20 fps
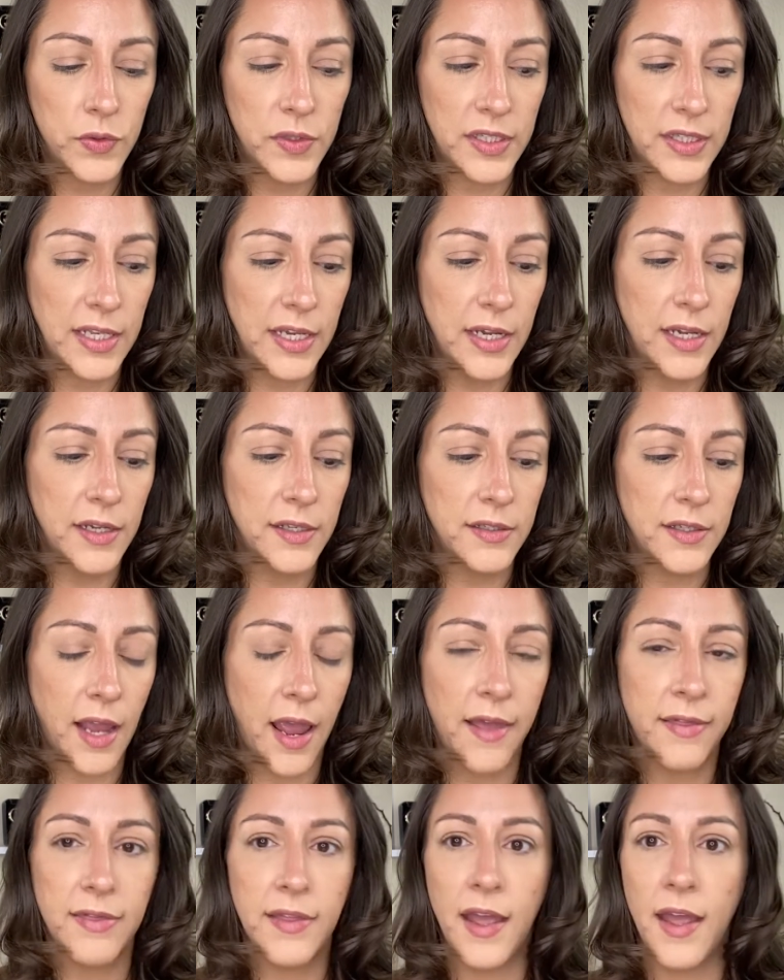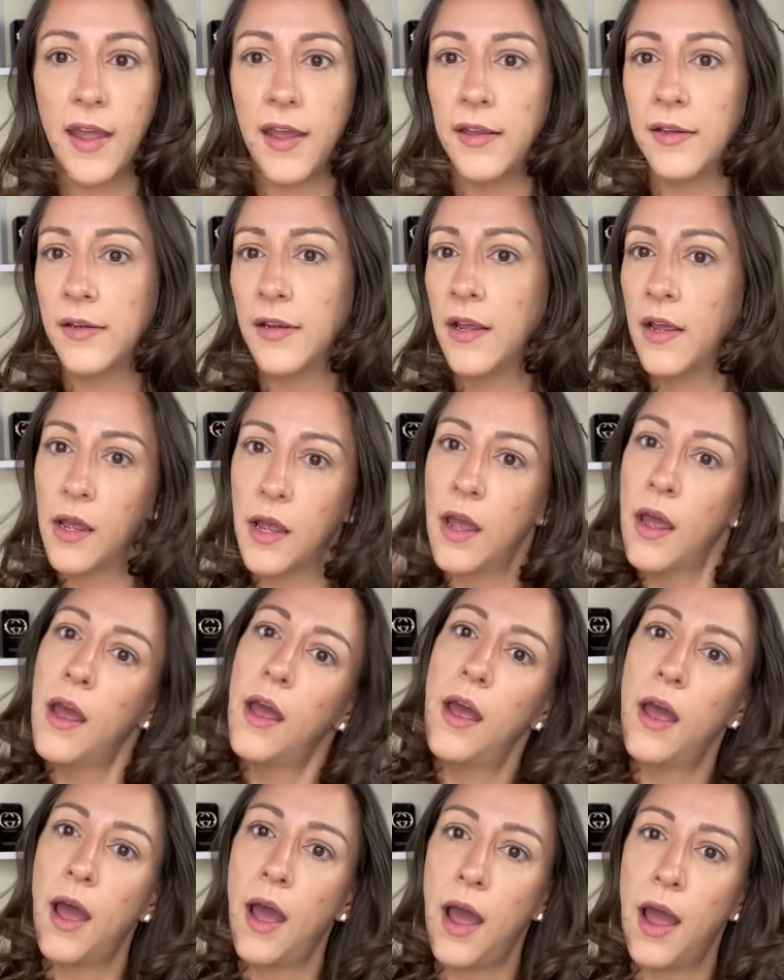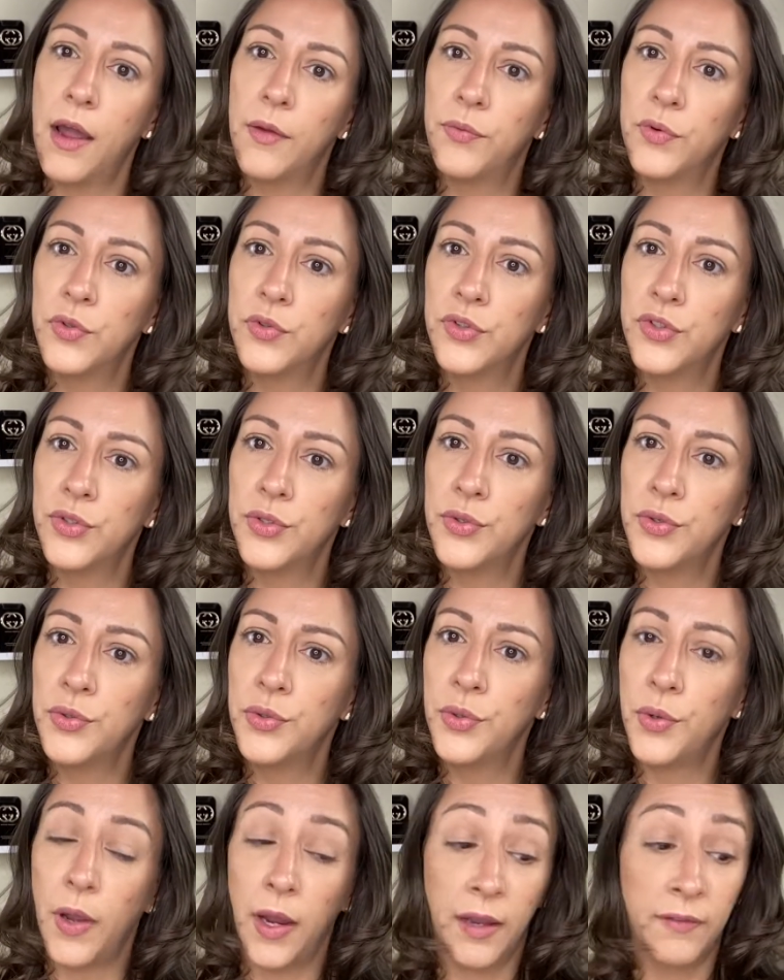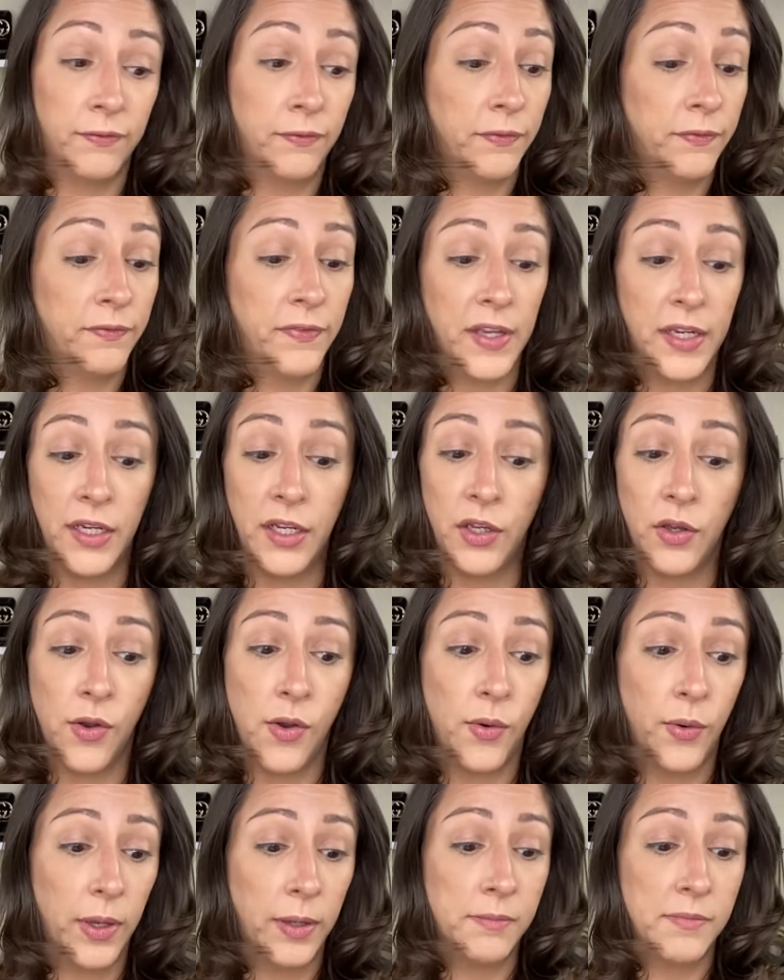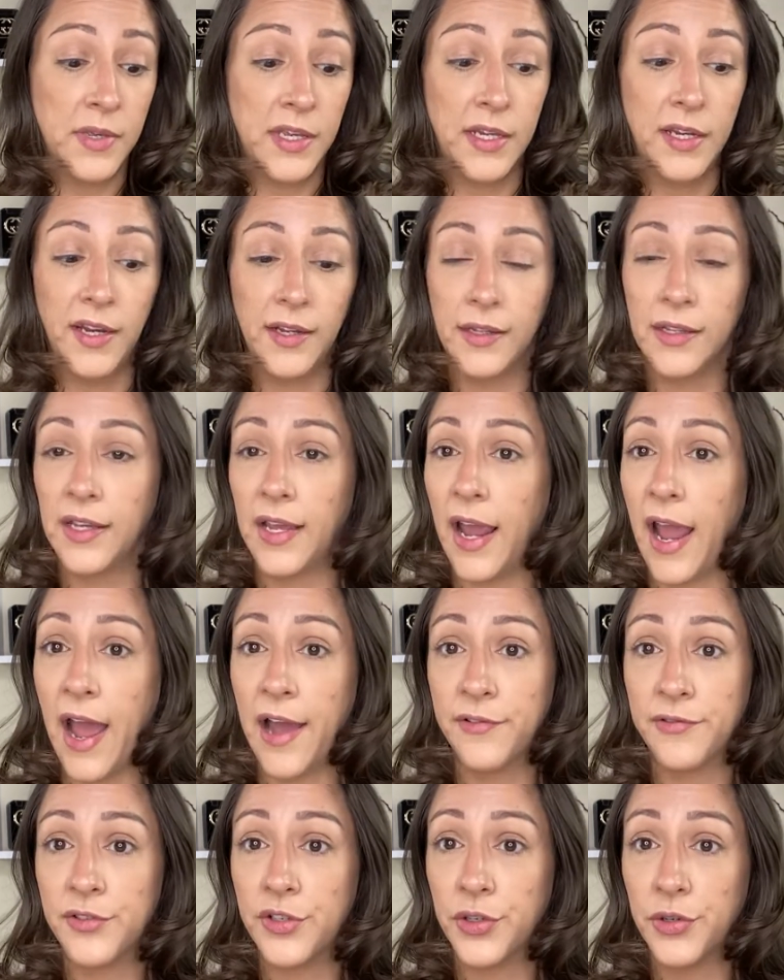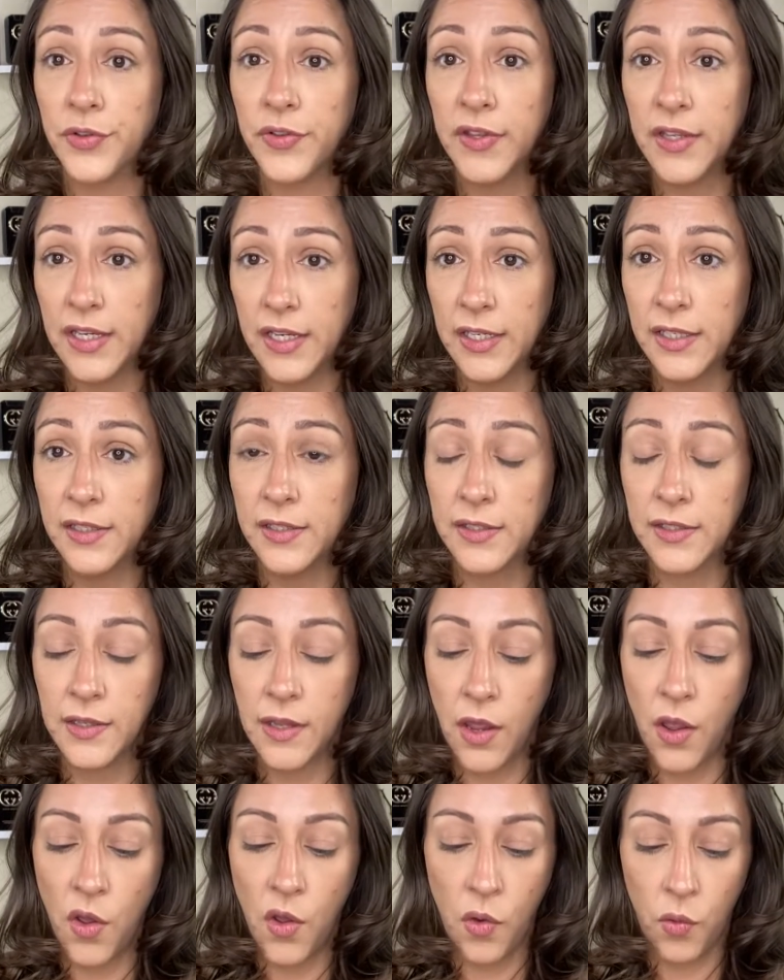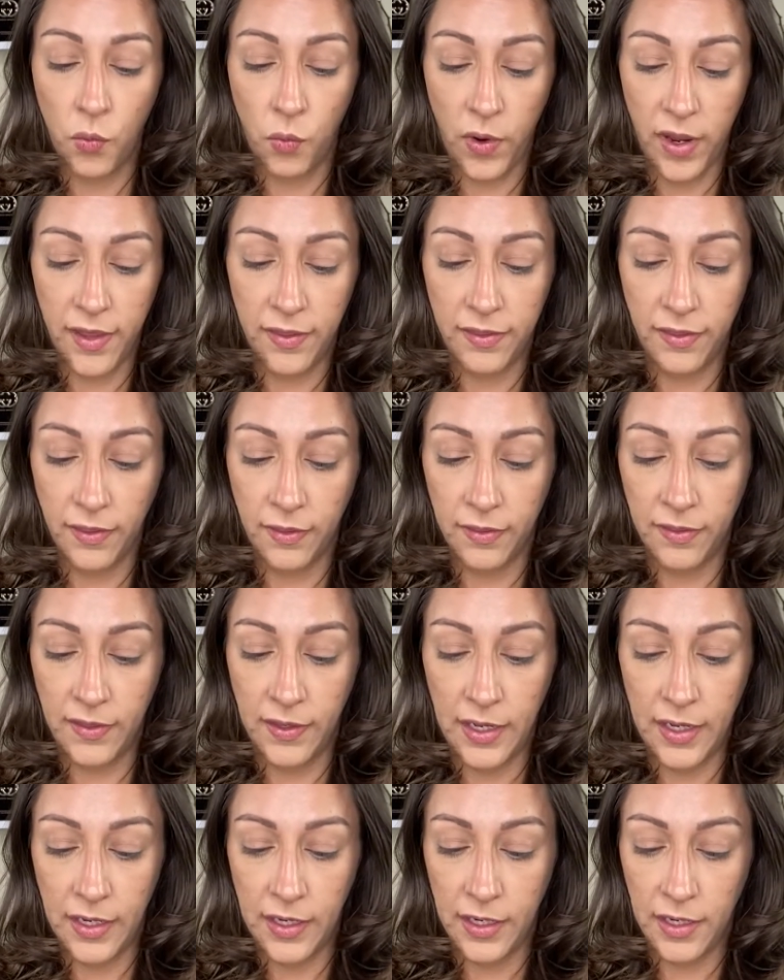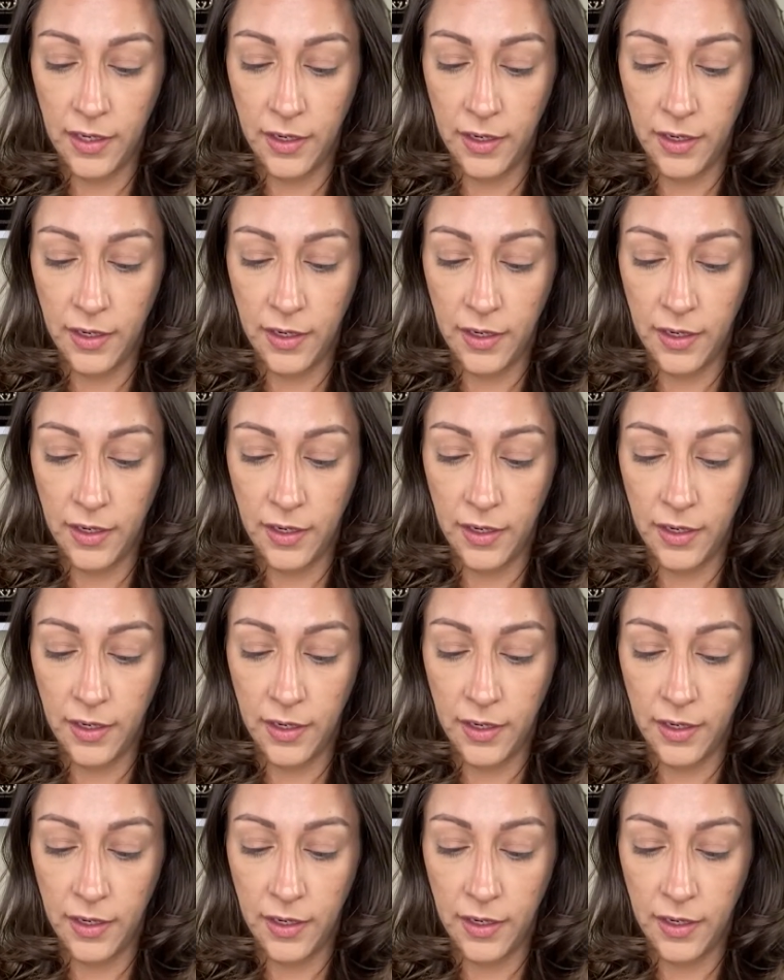these, and then I will do a video immediately after this with the